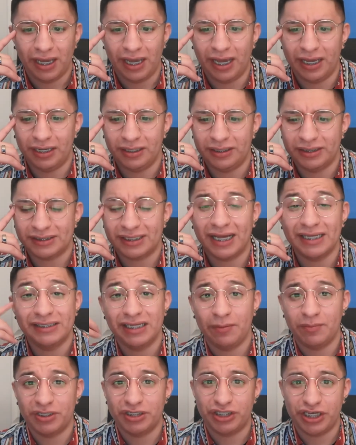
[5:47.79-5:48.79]
and this guy's
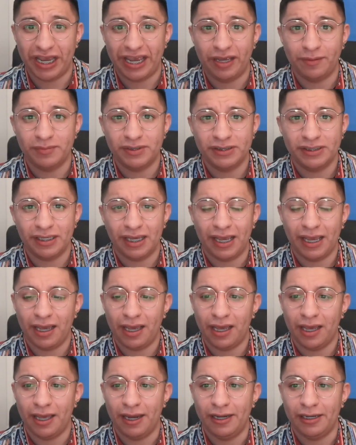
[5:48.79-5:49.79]
name is James,
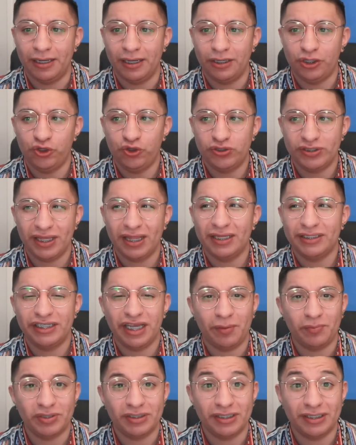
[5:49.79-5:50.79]
and you see that
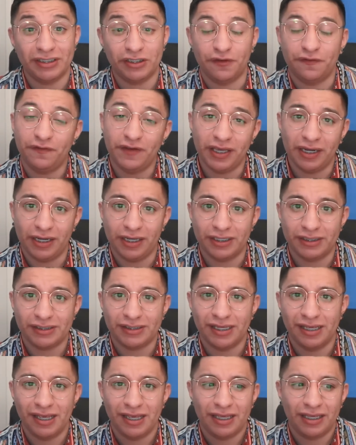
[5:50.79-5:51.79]
James is into
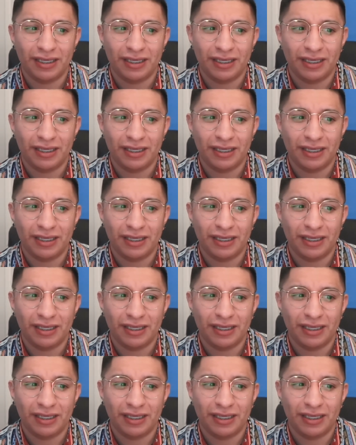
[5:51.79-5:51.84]
fitness,